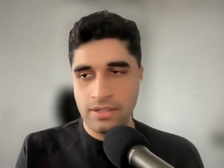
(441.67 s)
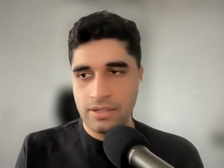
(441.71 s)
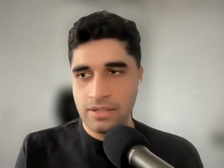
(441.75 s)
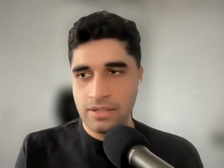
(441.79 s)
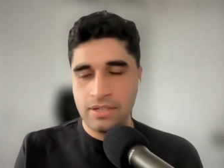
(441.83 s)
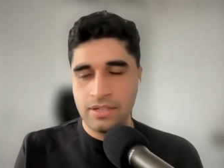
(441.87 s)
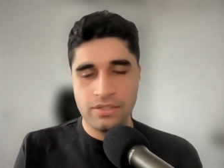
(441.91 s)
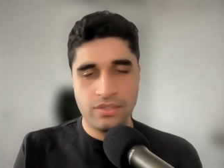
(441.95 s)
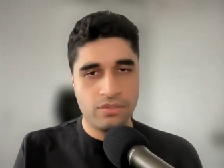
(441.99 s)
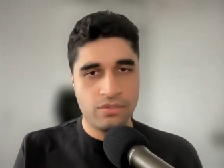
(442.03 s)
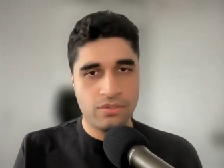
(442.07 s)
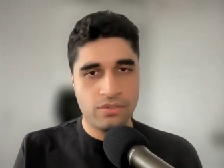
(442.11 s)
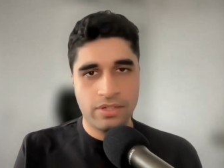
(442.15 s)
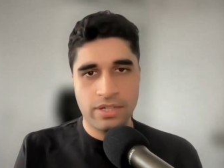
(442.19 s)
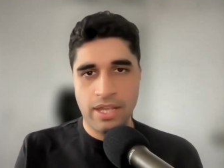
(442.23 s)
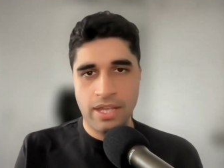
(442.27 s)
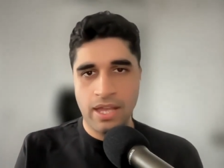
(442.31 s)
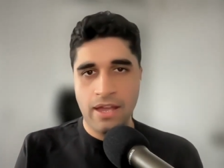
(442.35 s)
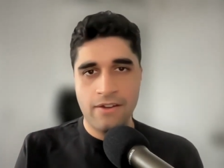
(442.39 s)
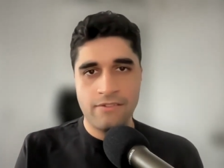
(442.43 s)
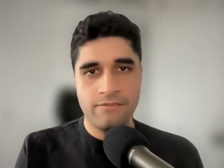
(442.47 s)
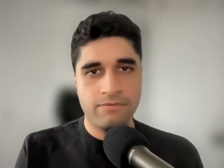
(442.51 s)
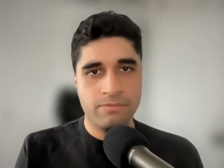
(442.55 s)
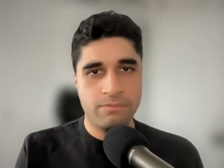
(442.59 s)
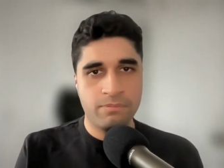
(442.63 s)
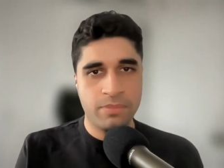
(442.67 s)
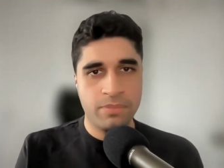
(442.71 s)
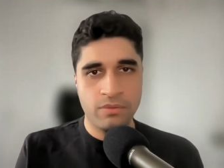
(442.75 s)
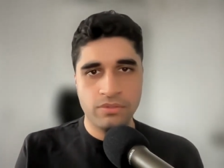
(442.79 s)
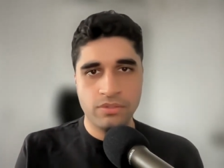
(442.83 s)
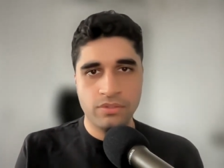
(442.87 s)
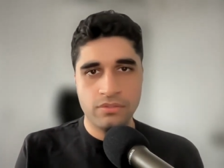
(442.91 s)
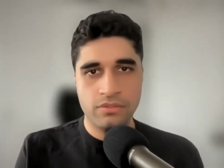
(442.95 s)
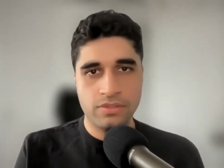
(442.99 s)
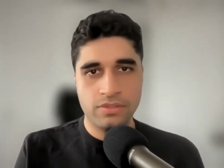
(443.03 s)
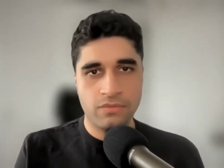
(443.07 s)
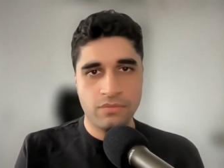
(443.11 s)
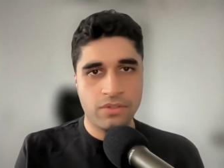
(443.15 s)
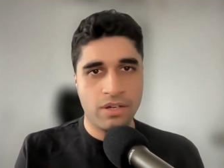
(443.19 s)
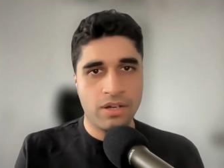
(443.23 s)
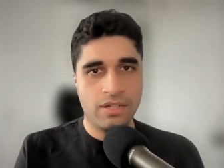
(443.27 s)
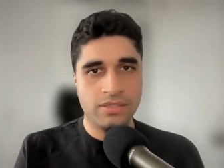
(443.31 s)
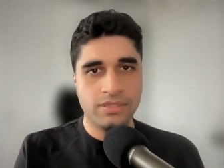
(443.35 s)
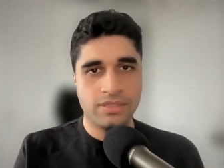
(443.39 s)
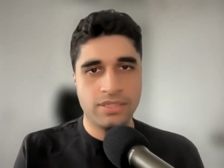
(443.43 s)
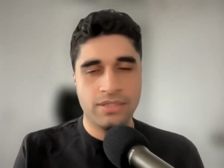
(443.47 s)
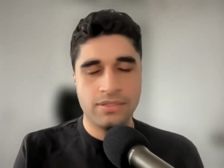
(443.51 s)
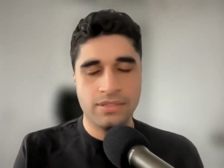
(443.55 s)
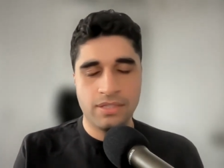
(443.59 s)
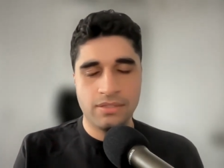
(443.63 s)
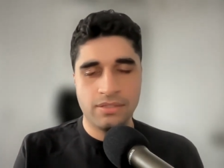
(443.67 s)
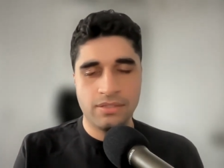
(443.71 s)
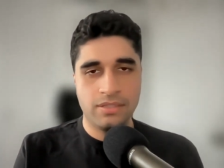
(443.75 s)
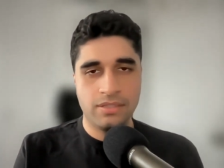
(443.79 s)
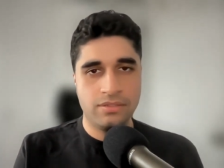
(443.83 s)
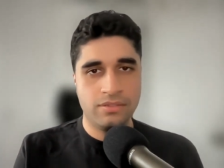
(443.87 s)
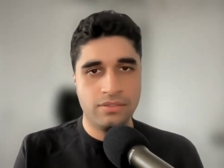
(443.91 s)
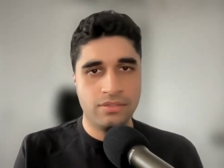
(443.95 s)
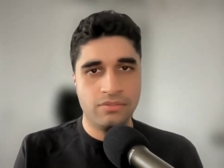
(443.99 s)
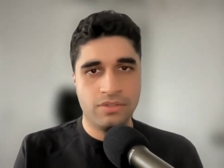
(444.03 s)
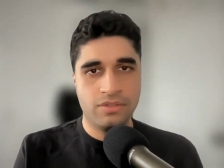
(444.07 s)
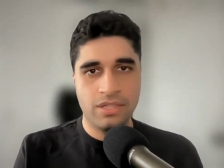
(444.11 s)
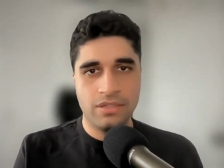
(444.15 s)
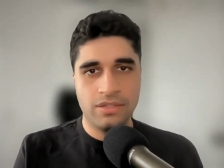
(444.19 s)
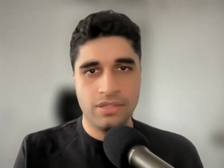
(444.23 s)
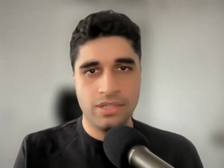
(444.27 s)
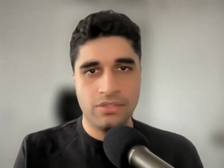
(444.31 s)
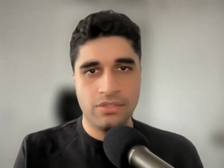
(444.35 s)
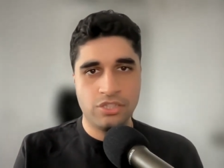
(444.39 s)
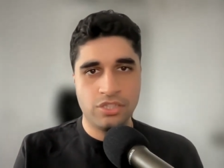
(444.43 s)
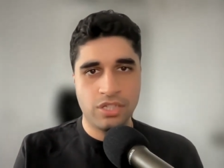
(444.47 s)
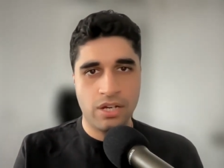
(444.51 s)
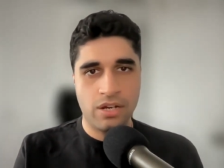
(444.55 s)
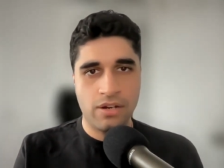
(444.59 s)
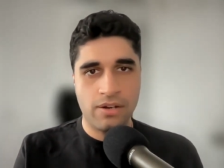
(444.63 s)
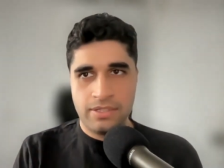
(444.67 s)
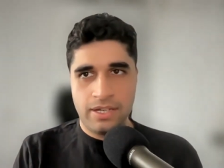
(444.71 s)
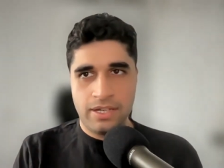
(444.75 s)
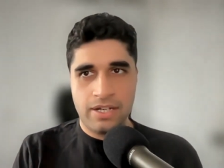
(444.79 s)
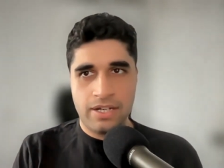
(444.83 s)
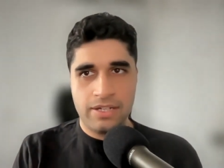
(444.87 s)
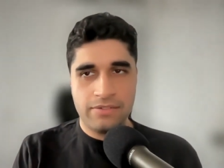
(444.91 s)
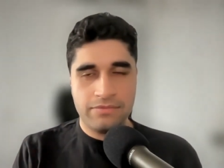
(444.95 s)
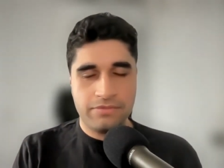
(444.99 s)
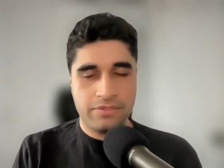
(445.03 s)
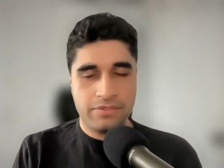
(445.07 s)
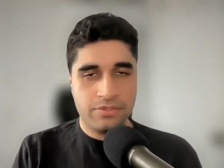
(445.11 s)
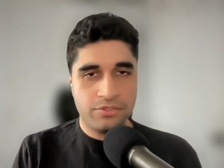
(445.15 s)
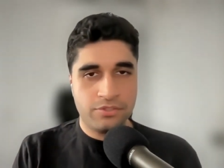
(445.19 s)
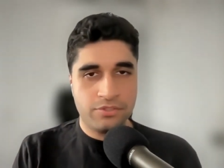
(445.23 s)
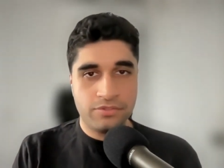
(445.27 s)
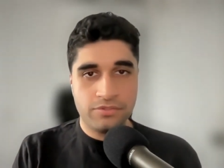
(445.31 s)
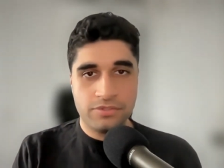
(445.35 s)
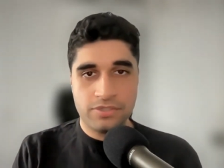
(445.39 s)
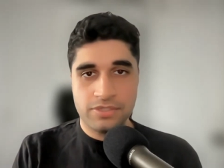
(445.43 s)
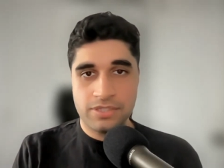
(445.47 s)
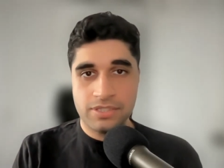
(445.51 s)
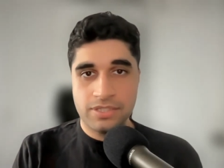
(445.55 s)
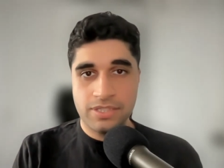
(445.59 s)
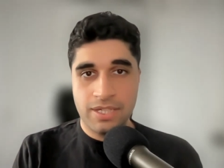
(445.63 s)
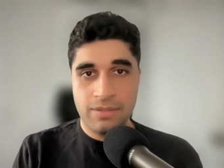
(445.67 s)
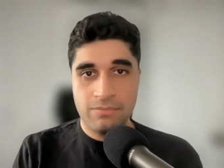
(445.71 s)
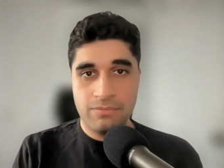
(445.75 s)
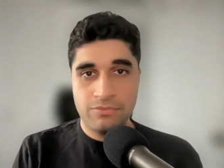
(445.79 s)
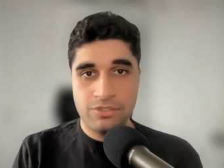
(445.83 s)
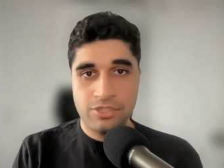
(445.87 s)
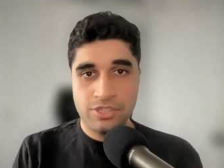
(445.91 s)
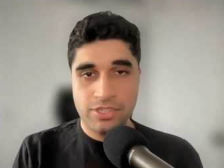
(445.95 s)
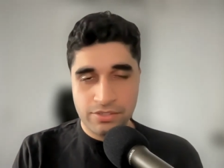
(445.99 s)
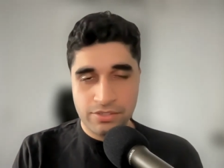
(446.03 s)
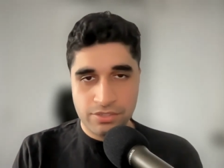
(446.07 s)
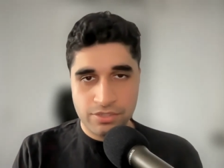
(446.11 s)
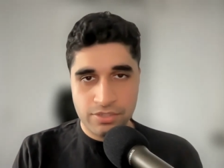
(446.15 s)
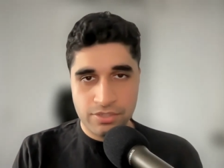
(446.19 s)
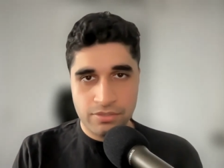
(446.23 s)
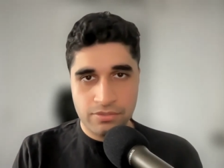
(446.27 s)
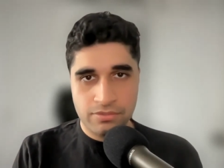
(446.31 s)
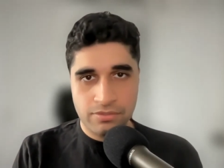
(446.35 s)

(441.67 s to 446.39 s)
And you already have boatloads of content that you can then share. I've introduced the name Gesso.